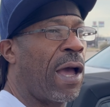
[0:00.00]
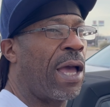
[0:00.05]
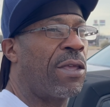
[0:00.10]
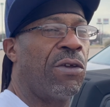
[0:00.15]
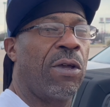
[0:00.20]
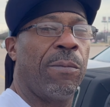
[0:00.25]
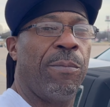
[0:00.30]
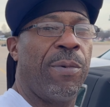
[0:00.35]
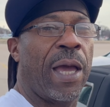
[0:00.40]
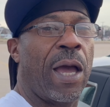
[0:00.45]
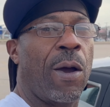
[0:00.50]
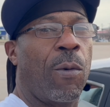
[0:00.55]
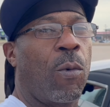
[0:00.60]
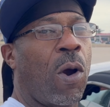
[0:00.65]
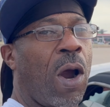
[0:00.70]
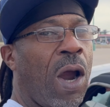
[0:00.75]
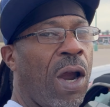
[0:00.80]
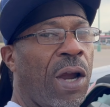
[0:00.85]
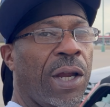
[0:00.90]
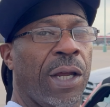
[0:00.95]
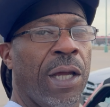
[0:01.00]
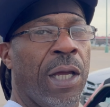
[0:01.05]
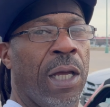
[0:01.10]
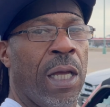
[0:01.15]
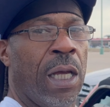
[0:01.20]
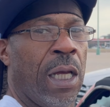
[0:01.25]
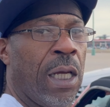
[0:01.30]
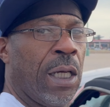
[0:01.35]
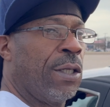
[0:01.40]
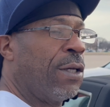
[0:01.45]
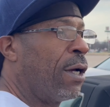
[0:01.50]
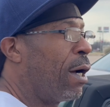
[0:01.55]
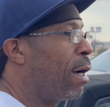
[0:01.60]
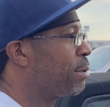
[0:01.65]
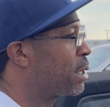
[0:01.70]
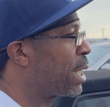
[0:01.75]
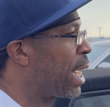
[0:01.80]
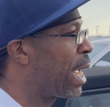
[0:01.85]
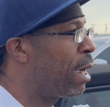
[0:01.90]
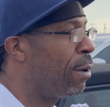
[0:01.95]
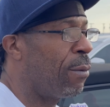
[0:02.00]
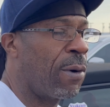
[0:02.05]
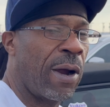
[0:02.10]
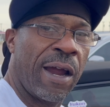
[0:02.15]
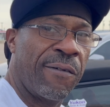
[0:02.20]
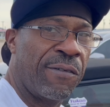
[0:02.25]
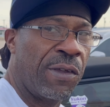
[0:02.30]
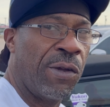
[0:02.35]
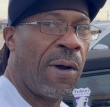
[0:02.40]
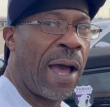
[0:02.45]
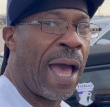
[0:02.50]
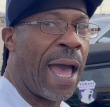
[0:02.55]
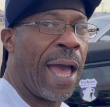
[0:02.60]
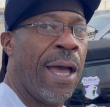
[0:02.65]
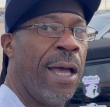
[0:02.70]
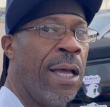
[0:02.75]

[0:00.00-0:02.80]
You can be at work, you know what I'm saying? Wherever you at.